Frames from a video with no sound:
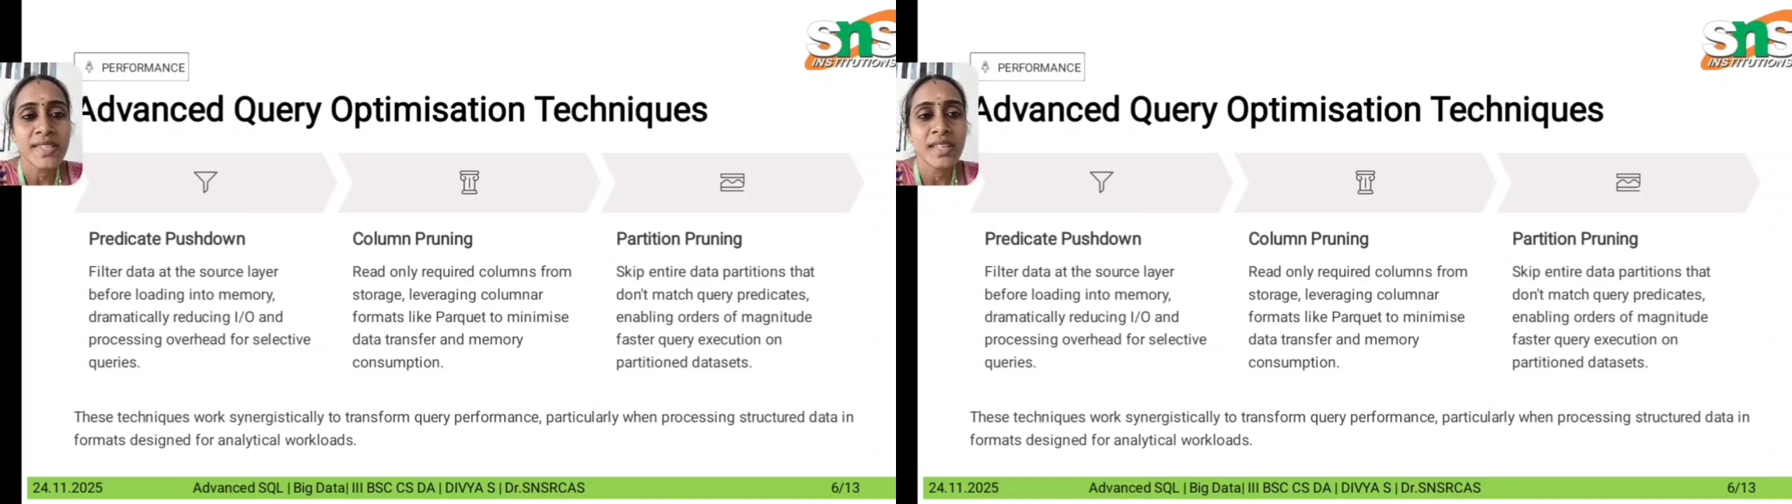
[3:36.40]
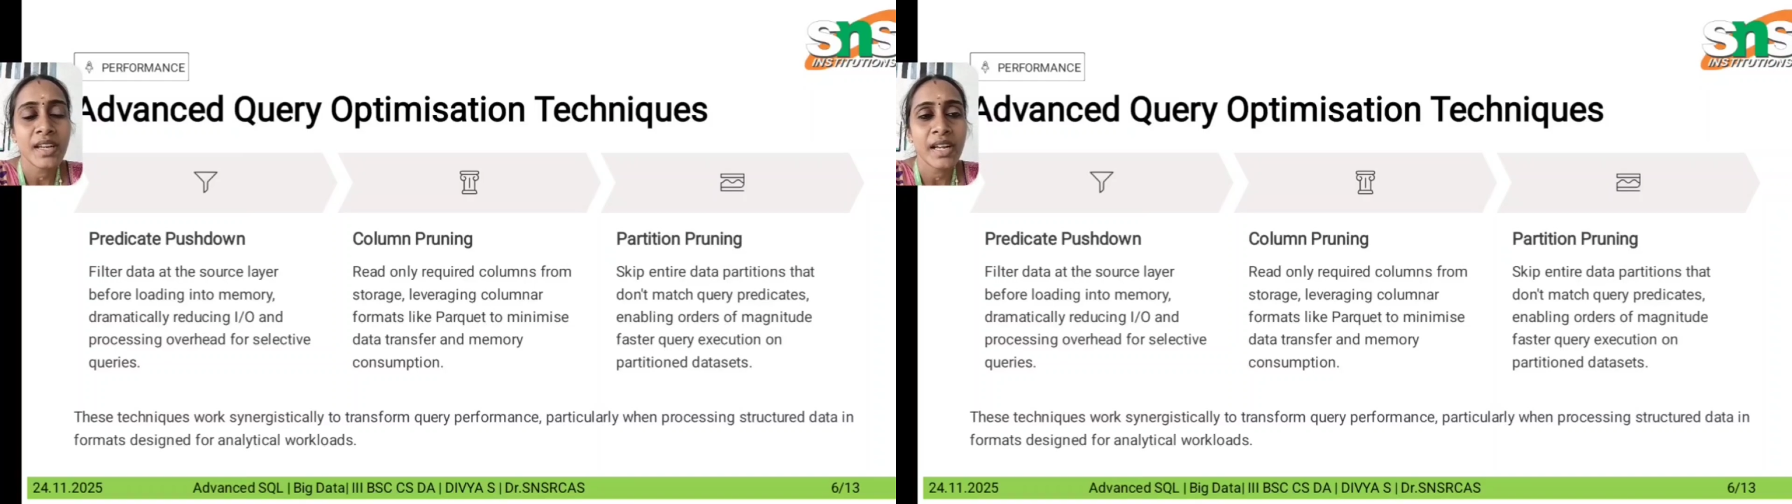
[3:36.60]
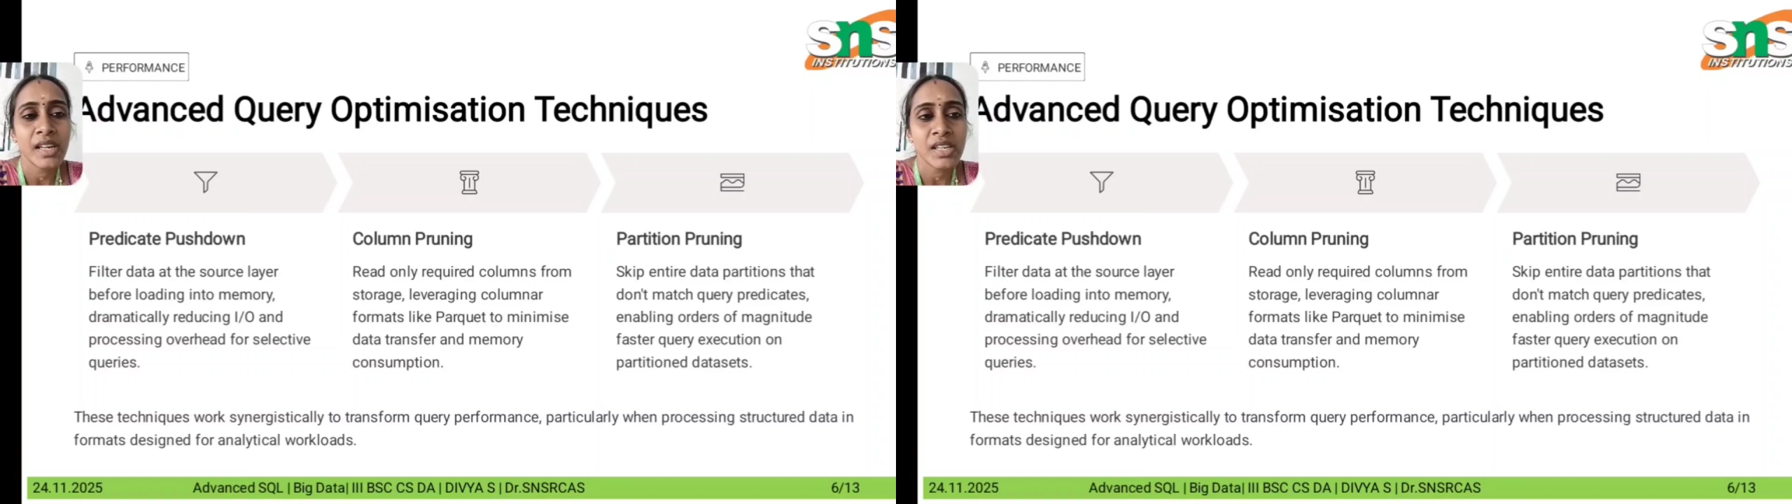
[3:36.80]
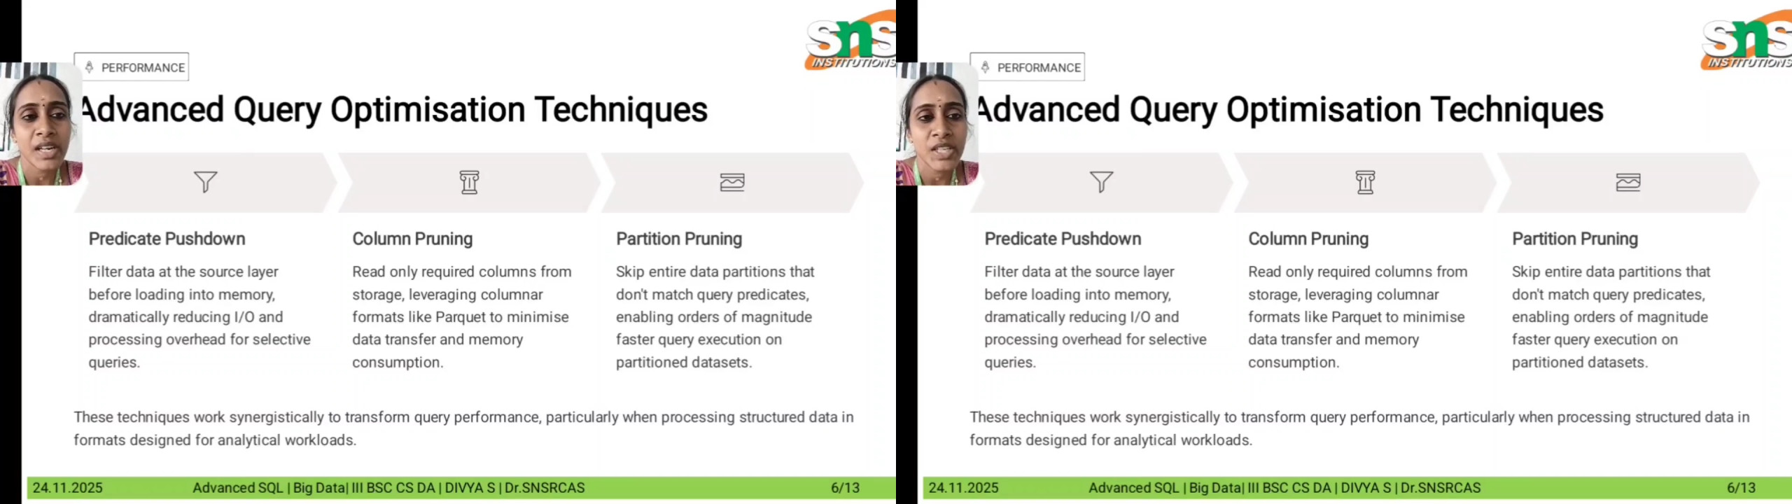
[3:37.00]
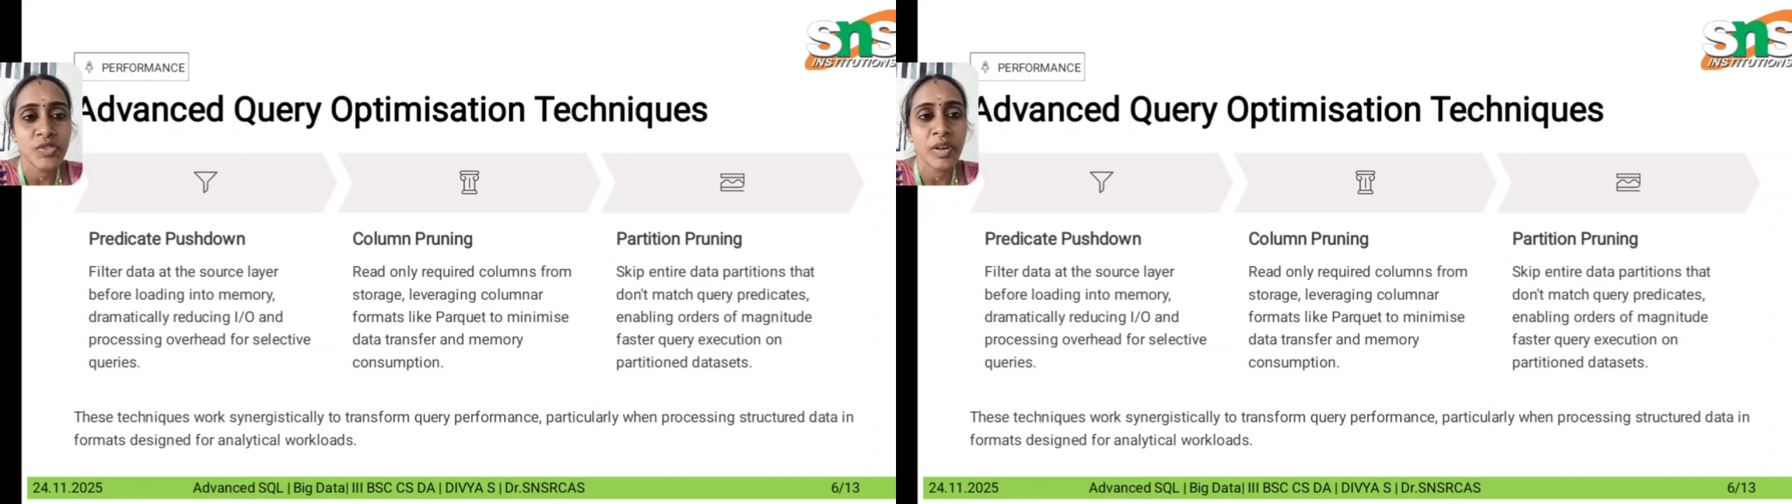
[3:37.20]
the data
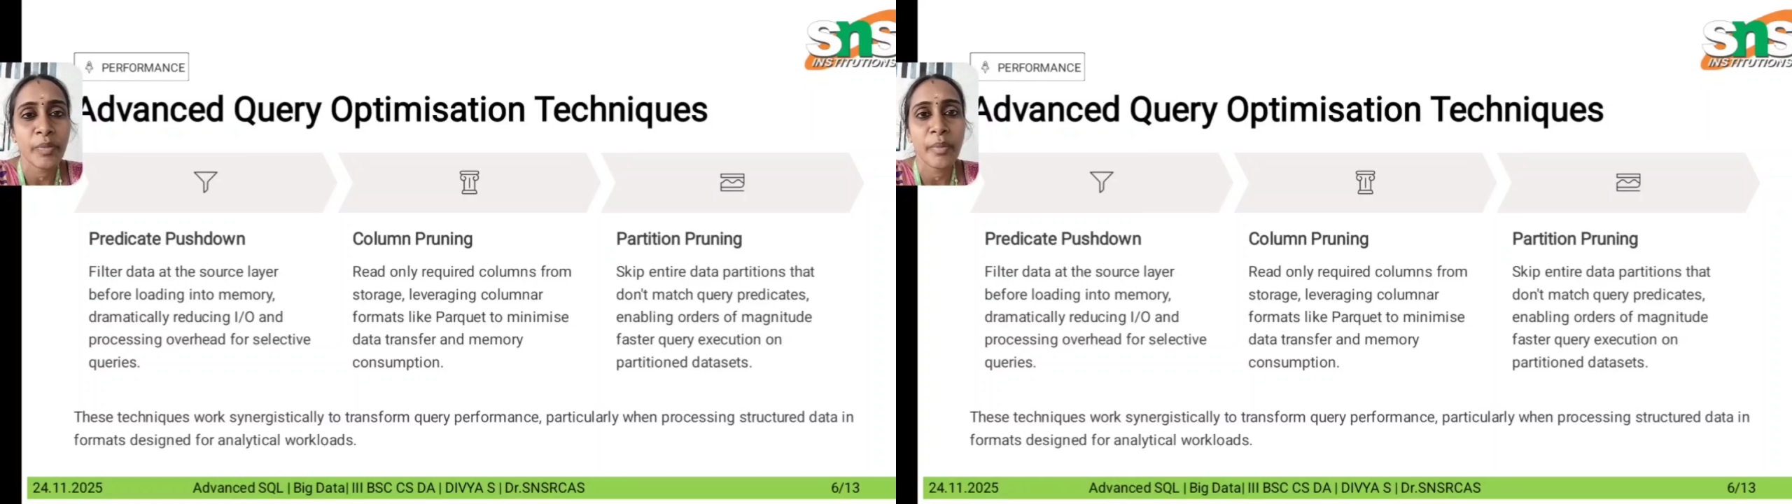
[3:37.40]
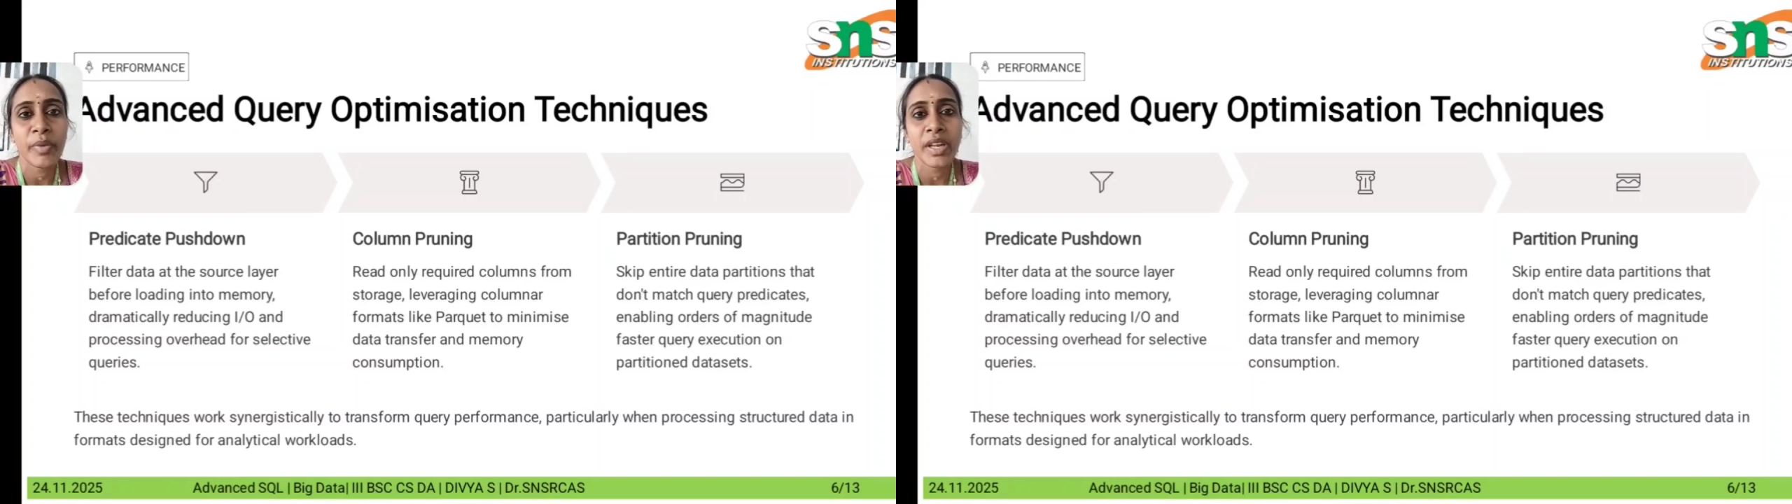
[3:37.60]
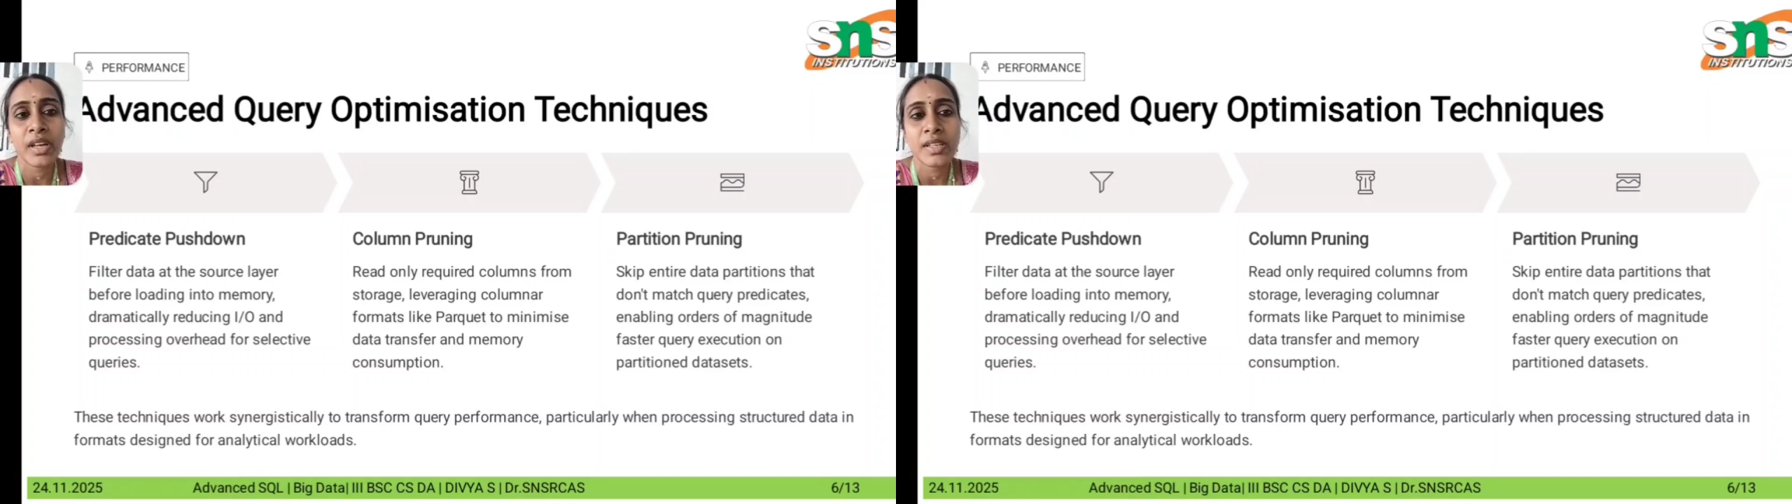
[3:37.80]
transfer and memory